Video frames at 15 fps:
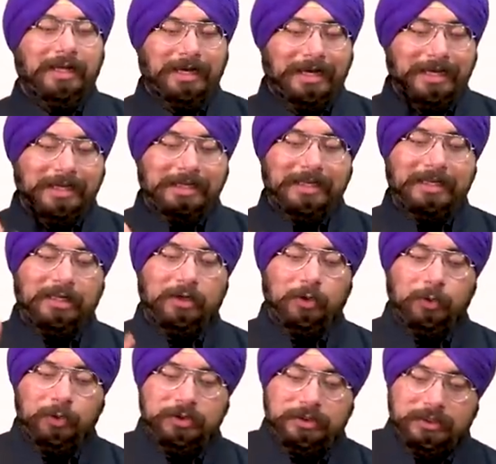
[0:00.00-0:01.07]
It
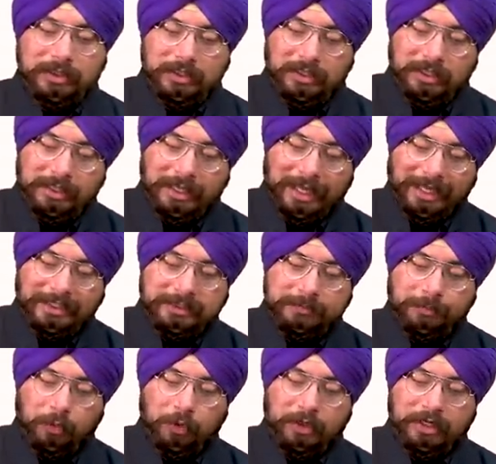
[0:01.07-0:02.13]
includes
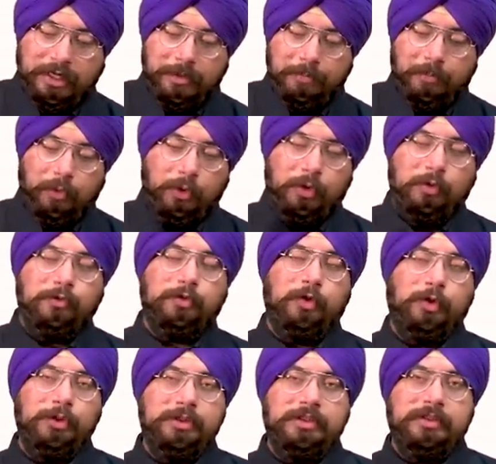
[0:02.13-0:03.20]
export import of
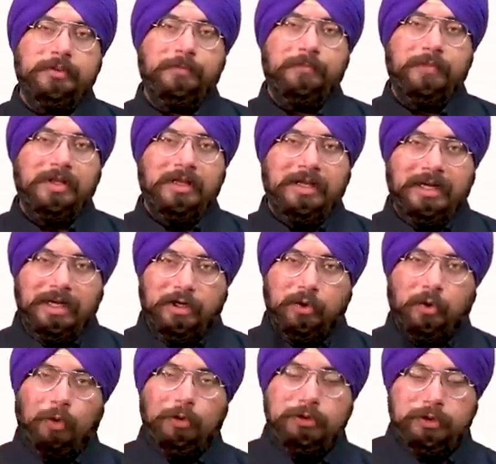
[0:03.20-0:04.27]
goods. It
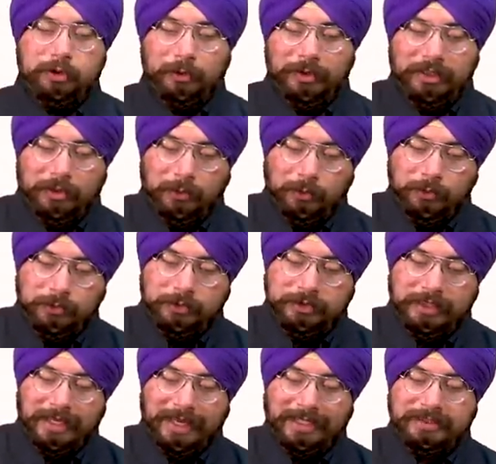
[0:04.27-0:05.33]
also
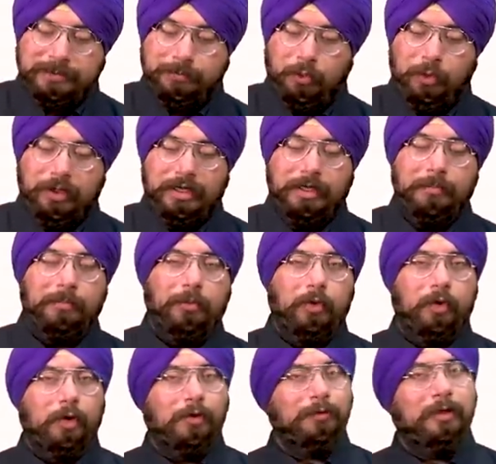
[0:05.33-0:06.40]
includes export
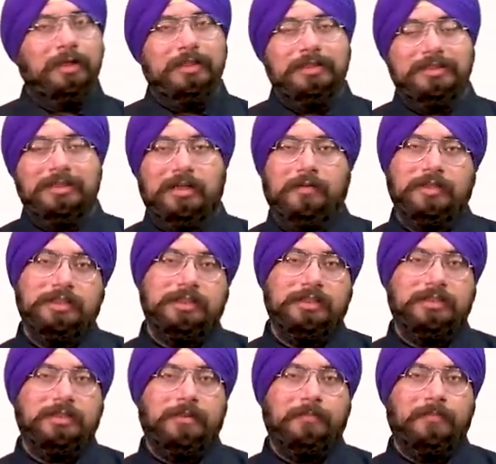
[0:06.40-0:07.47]
import of
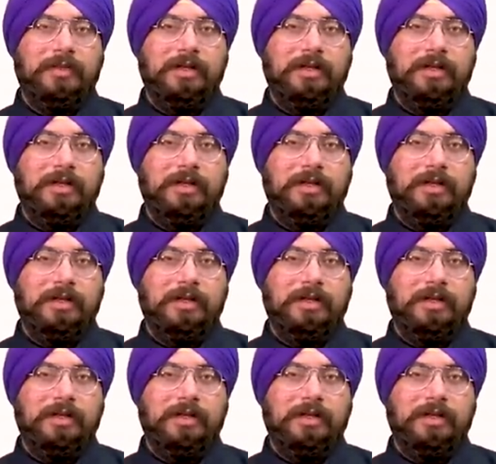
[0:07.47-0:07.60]
services.